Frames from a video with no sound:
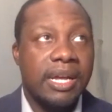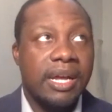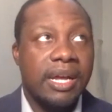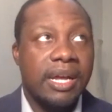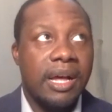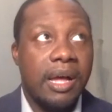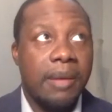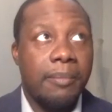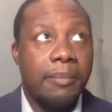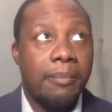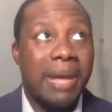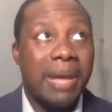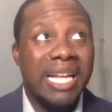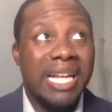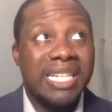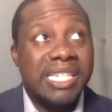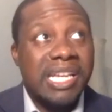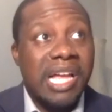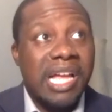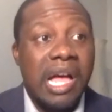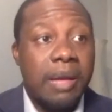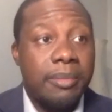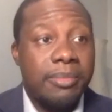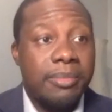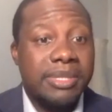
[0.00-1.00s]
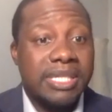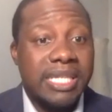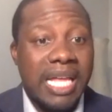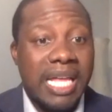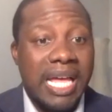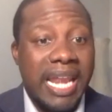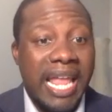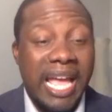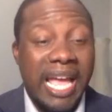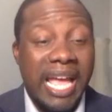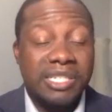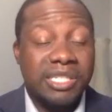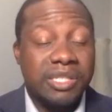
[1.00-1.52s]
My job is
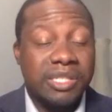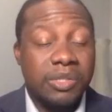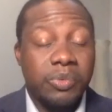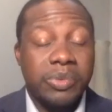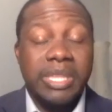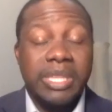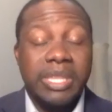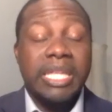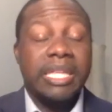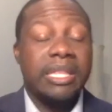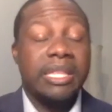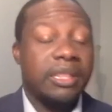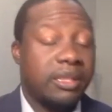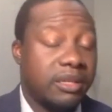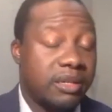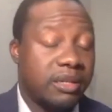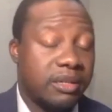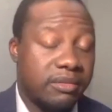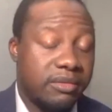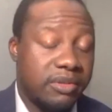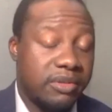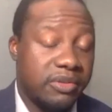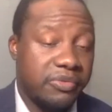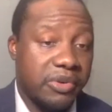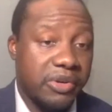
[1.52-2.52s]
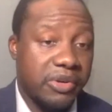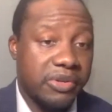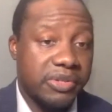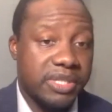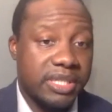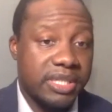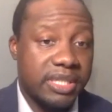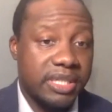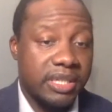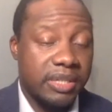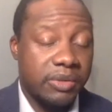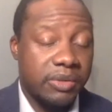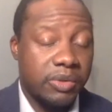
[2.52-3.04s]
not actually within the
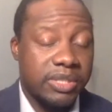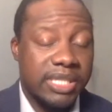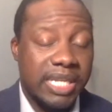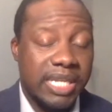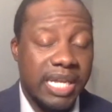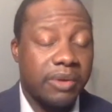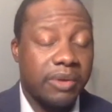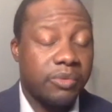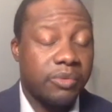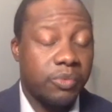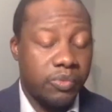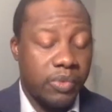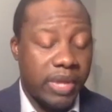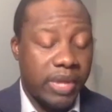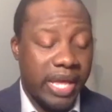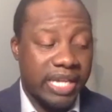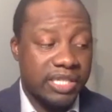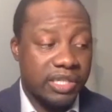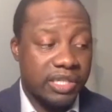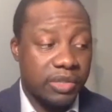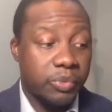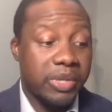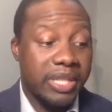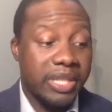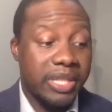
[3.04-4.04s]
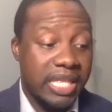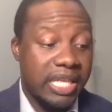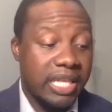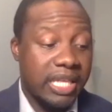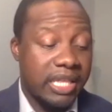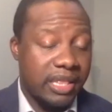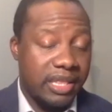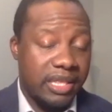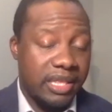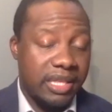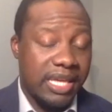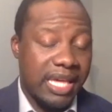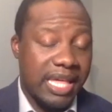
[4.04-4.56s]
diversity, it's not actually
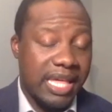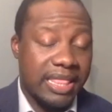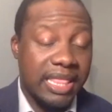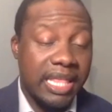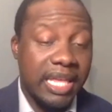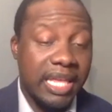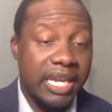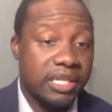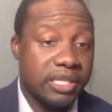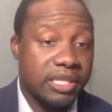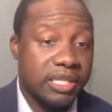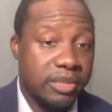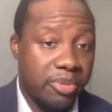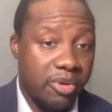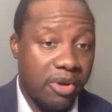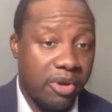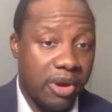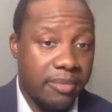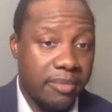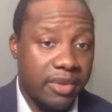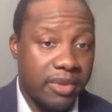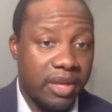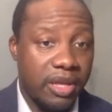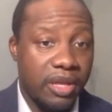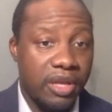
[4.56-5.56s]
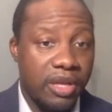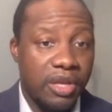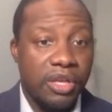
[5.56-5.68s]
within the athletics department.